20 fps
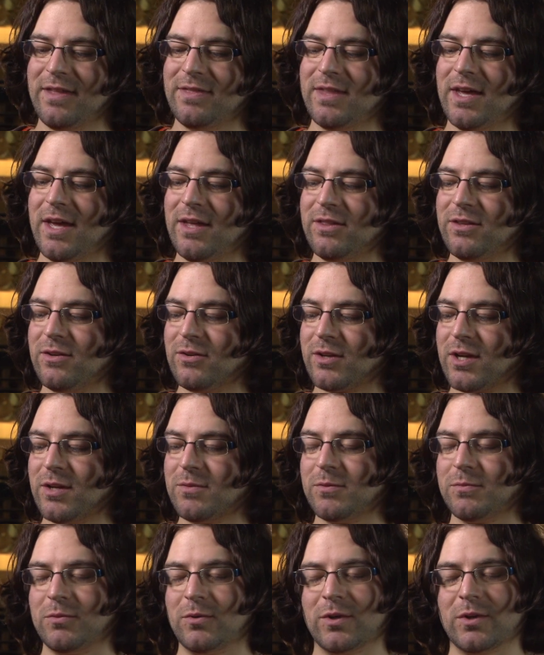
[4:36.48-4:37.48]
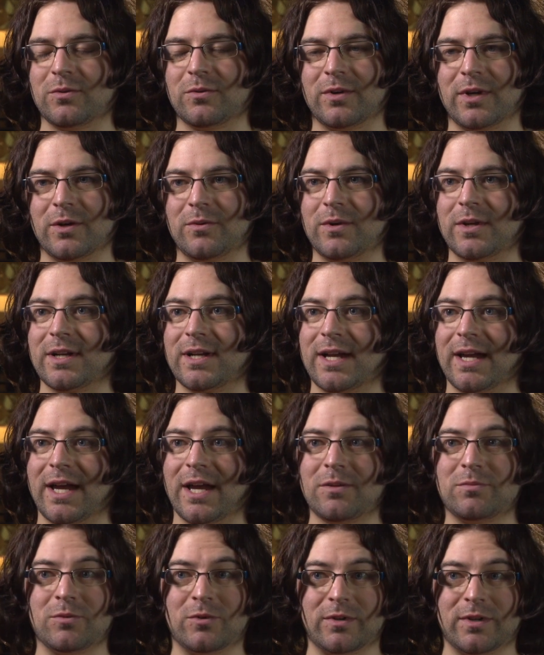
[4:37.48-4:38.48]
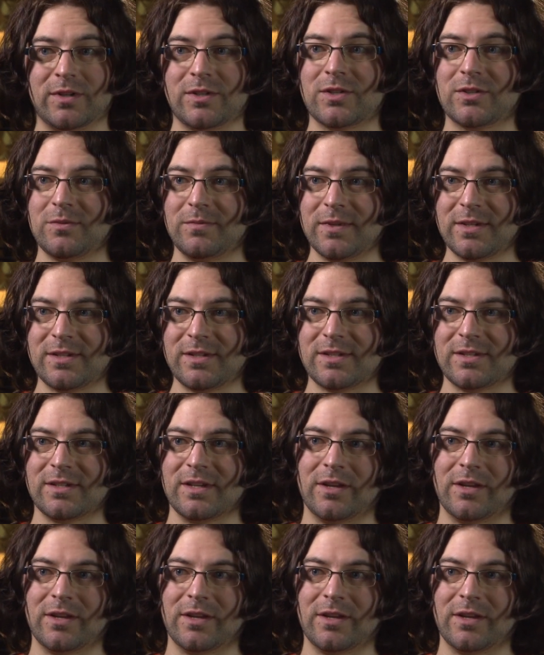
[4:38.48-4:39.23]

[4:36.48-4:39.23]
And then there came a point where I wanted to add more instruments